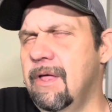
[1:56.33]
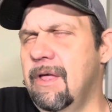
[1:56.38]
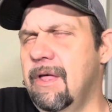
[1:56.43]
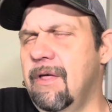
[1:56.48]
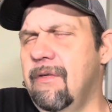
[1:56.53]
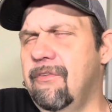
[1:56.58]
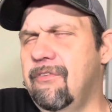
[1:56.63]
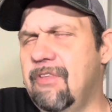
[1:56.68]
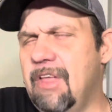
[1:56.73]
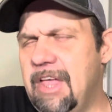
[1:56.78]

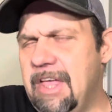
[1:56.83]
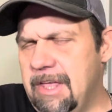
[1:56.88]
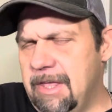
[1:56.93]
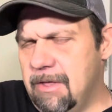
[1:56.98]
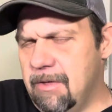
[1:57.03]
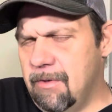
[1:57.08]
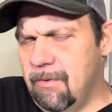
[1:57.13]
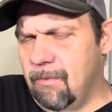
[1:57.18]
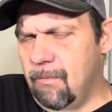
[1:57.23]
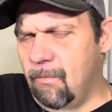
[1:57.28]
See,
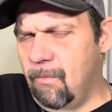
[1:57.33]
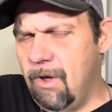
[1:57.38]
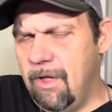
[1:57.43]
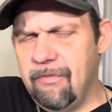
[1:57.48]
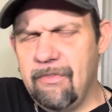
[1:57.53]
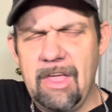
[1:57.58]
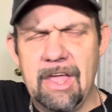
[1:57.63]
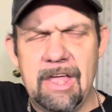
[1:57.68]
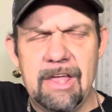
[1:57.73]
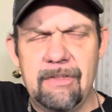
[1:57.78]

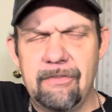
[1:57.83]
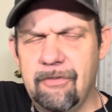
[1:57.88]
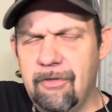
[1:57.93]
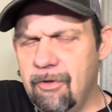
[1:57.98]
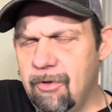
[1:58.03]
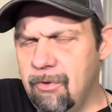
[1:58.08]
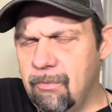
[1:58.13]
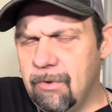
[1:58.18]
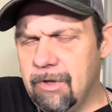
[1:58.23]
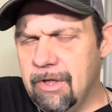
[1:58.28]
one thing
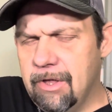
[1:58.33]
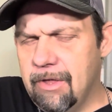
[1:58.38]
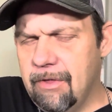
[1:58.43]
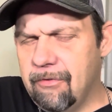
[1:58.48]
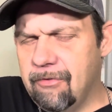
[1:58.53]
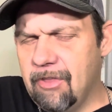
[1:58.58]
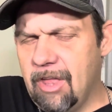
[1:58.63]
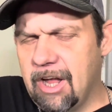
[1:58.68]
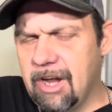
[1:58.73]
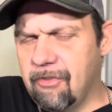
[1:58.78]
too
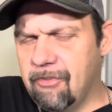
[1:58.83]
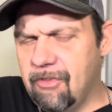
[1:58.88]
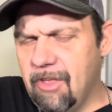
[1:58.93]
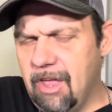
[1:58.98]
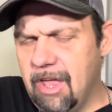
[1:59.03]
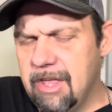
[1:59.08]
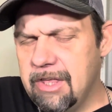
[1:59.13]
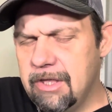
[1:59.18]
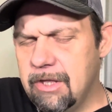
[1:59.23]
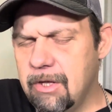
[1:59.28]
is, like I
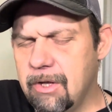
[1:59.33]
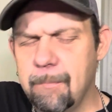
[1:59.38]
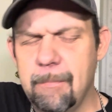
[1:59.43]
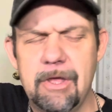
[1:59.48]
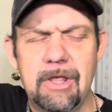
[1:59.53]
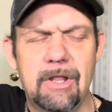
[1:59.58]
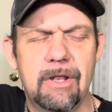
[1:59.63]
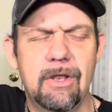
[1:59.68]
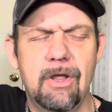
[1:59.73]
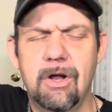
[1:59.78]
say, you could
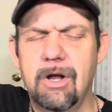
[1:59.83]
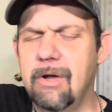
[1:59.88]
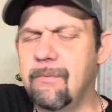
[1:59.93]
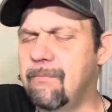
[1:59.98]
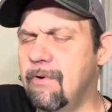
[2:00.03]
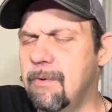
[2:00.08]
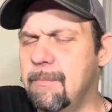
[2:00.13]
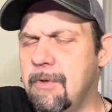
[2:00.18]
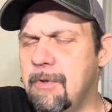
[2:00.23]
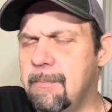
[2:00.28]
be learning
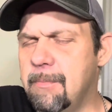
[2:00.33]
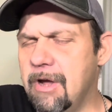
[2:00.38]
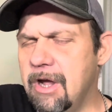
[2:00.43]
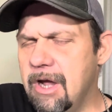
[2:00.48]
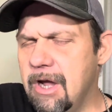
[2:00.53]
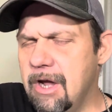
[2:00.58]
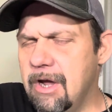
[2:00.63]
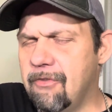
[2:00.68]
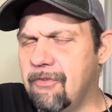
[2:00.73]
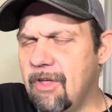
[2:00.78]
from your
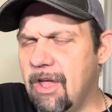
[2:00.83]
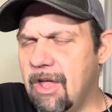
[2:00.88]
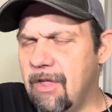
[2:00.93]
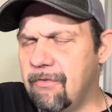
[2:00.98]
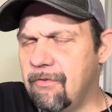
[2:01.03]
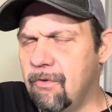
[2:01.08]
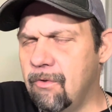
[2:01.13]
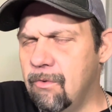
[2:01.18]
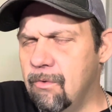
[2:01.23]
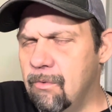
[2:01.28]
parents how
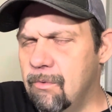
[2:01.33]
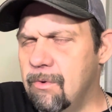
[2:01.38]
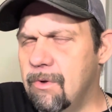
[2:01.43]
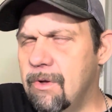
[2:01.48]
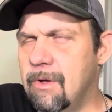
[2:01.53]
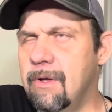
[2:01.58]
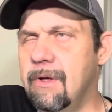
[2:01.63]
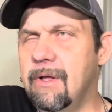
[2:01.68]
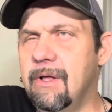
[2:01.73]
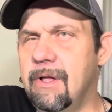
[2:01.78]
to
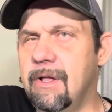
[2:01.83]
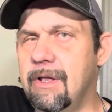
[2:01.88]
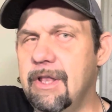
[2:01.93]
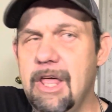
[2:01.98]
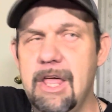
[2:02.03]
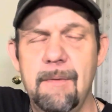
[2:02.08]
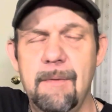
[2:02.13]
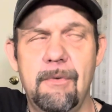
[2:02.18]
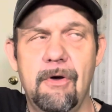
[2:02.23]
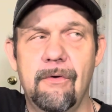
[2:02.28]

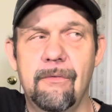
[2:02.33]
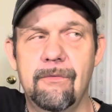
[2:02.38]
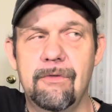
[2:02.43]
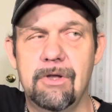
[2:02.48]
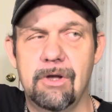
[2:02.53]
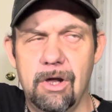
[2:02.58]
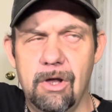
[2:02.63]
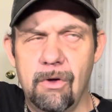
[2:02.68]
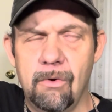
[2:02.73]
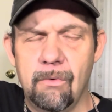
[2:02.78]
live on
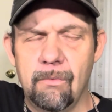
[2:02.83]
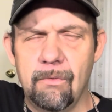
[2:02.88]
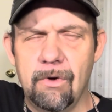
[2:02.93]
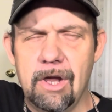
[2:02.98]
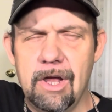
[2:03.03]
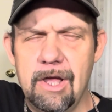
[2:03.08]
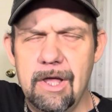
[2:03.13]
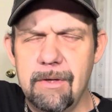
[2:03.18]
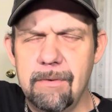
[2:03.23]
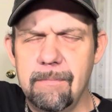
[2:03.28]
your own,
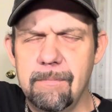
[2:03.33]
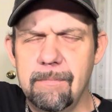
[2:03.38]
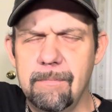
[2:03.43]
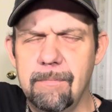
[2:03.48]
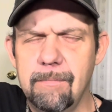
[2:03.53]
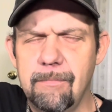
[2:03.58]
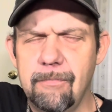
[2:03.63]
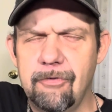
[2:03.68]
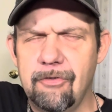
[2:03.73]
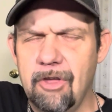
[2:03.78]
right?
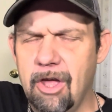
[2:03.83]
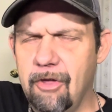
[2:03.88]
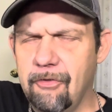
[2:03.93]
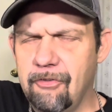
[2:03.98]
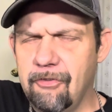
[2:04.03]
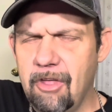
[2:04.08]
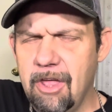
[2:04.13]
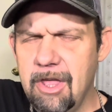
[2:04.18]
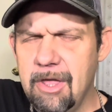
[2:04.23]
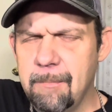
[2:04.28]
So I'm
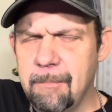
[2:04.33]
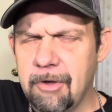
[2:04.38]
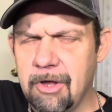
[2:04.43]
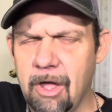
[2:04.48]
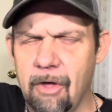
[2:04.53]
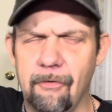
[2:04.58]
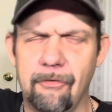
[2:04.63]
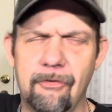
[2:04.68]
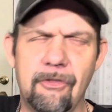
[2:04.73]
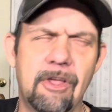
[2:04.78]
saying,
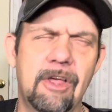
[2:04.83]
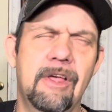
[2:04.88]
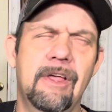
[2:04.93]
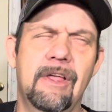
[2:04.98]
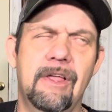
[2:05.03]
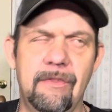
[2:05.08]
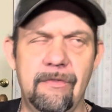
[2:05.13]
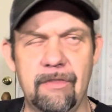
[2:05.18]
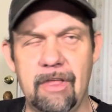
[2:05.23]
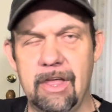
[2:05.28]
because
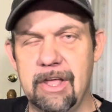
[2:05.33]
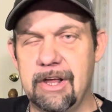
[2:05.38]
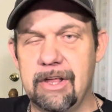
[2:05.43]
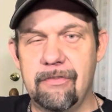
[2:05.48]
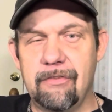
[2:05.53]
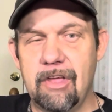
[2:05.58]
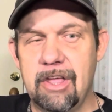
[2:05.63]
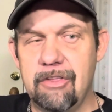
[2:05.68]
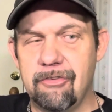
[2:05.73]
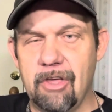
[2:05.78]
they can
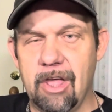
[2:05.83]
teach you